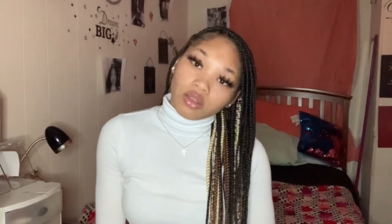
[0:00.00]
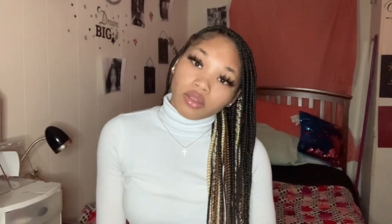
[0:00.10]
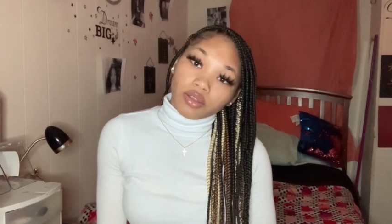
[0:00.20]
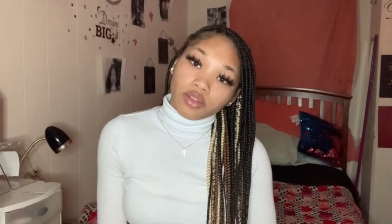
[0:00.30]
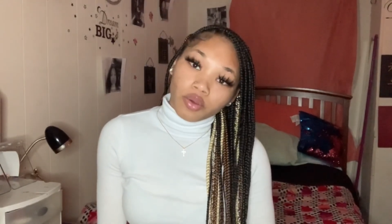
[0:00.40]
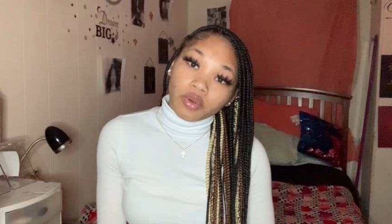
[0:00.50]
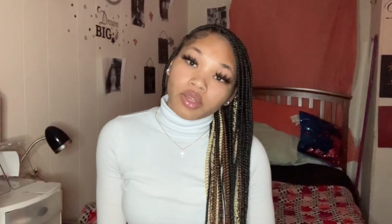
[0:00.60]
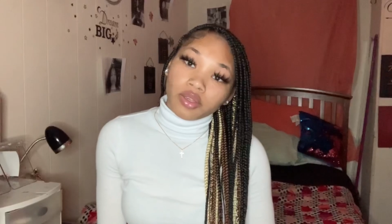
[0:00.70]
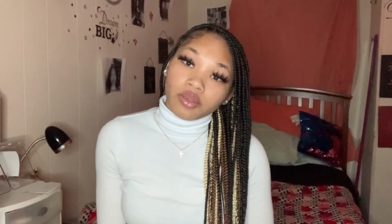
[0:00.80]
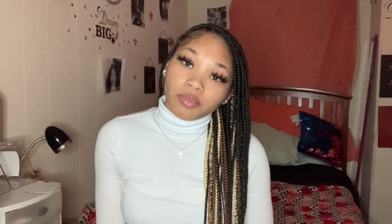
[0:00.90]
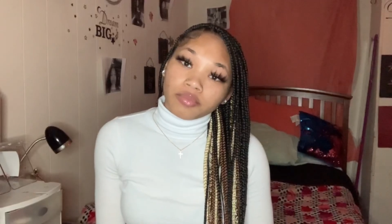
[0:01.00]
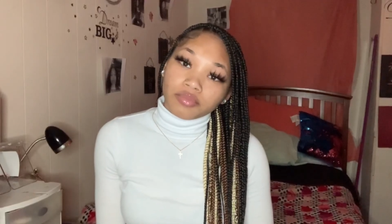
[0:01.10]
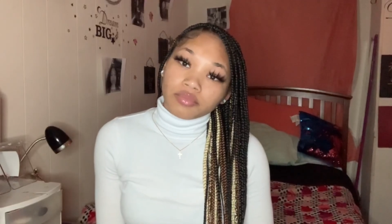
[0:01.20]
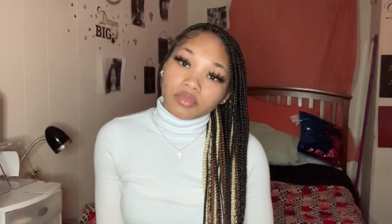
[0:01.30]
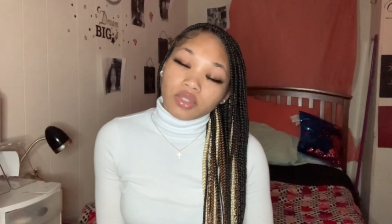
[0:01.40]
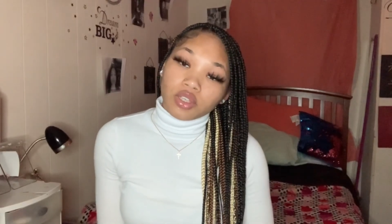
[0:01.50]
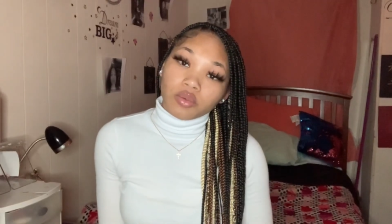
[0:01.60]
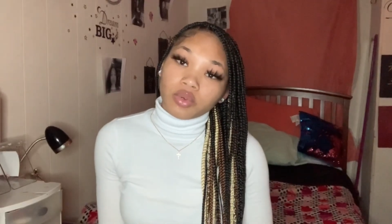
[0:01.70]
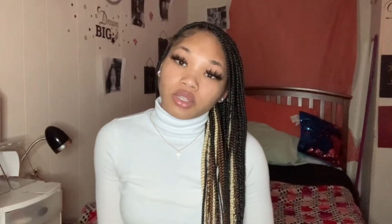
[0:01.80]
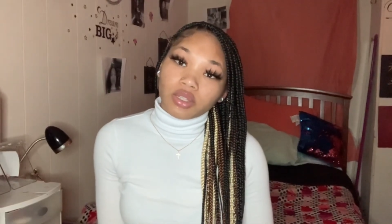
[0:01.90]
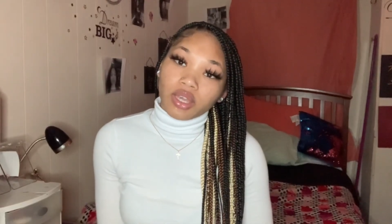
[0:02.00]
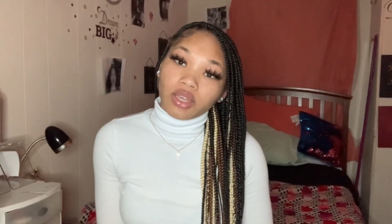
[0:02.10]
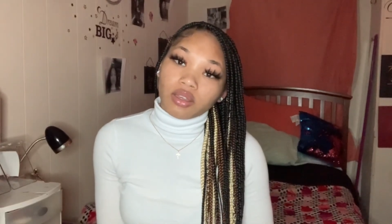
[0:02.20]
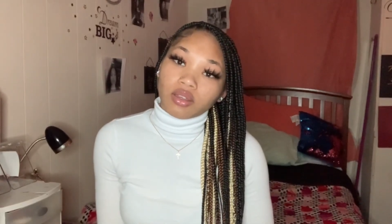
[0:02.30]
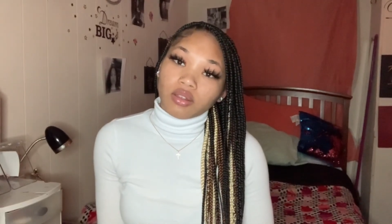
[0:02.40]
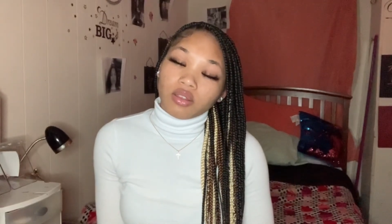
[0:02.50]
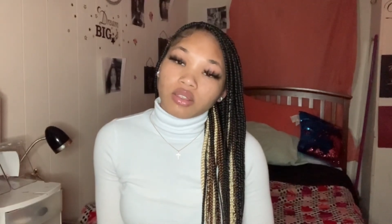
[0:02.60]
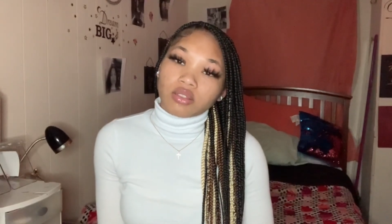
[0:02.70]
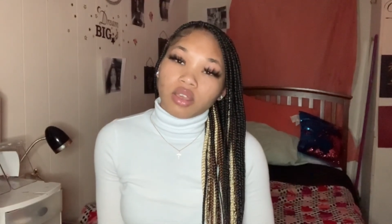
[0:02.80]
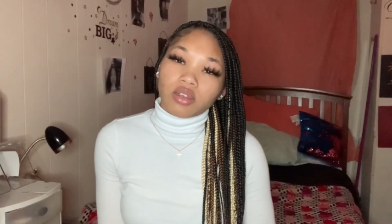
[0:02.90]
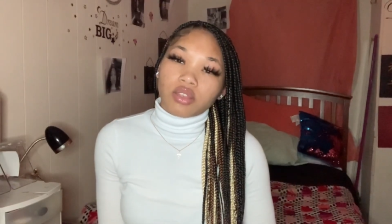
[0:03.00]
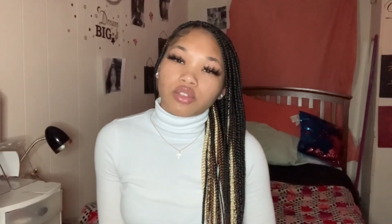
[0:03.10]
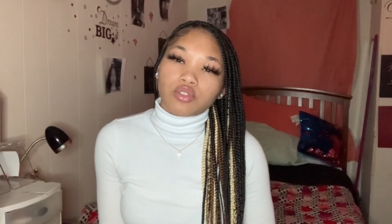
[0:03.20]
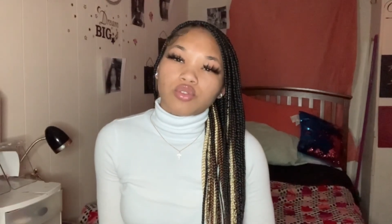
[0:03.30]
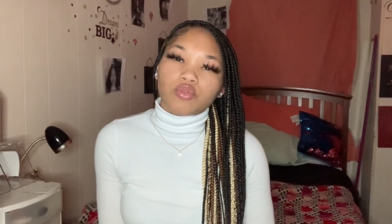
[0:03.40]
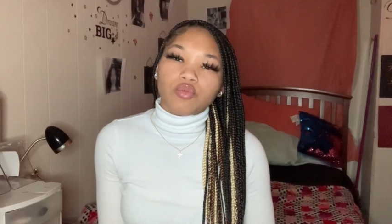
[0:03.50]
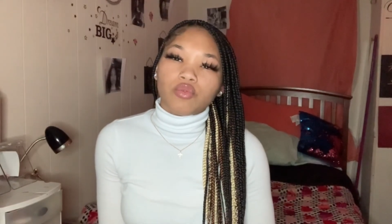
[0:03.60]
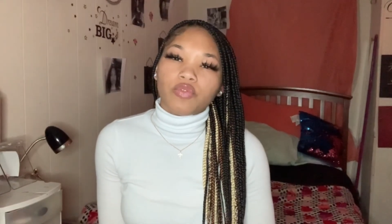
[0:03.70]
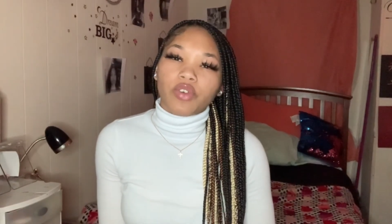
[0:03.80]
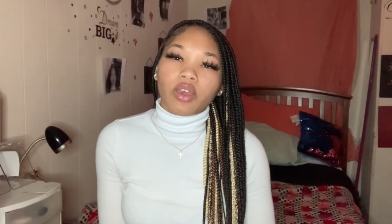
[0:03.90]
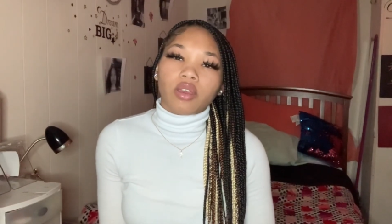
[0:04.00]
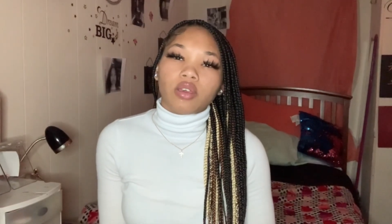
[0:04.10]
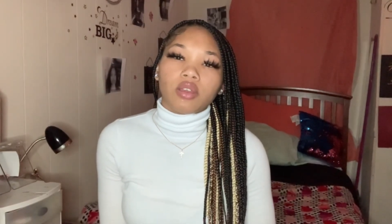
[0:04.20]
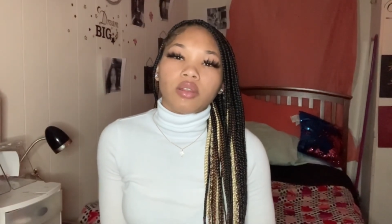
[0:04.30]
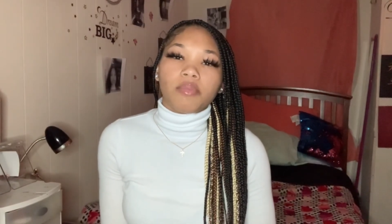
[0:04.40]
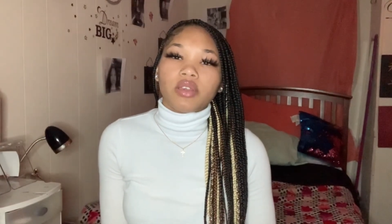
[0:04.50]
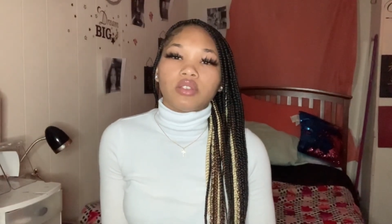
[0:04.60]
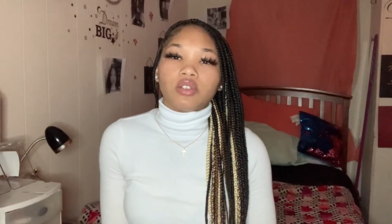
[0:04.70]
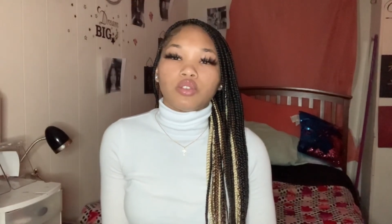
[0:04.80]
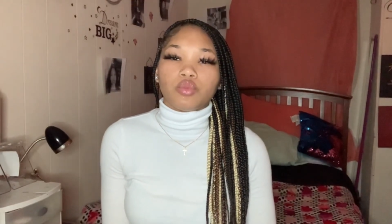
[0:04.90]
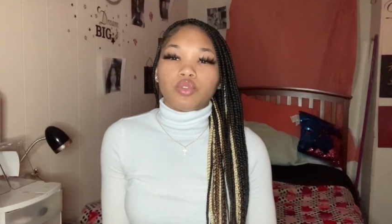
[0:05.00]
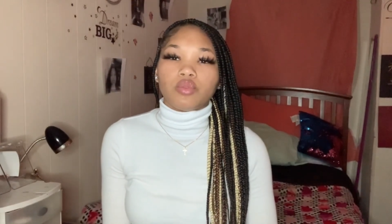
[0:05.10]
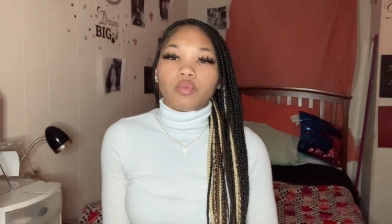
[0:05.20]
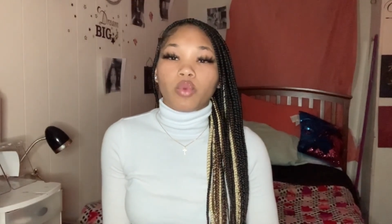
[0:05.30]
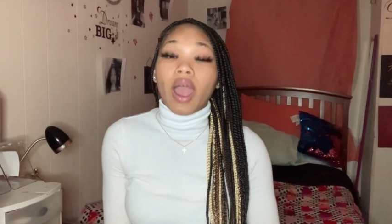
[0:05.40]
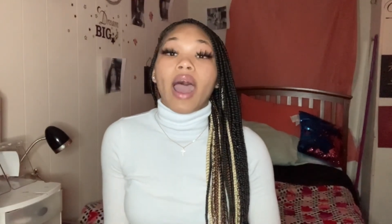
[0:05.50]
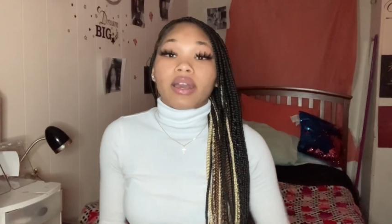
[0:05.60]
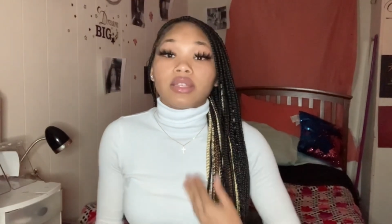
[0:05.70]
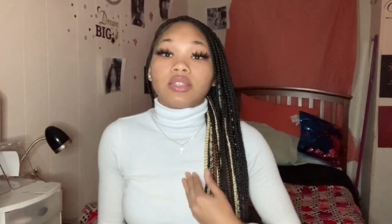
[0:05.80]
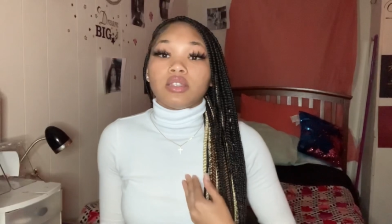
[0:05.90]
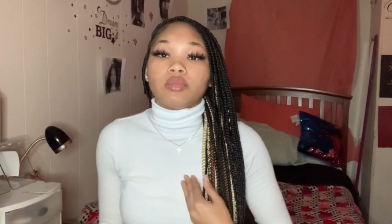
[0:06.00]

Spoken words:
knowing him, he wouldn't like say nothing too fed in the messages where I could see him.